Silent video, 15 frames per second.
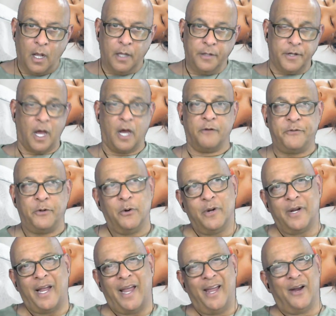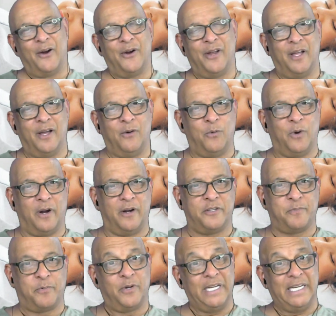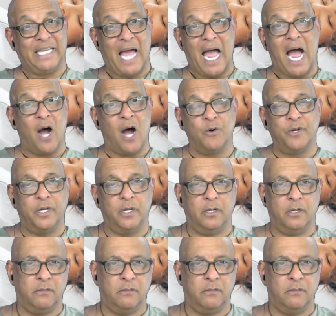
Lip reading: Now, if you're in an area where it's pretty loud,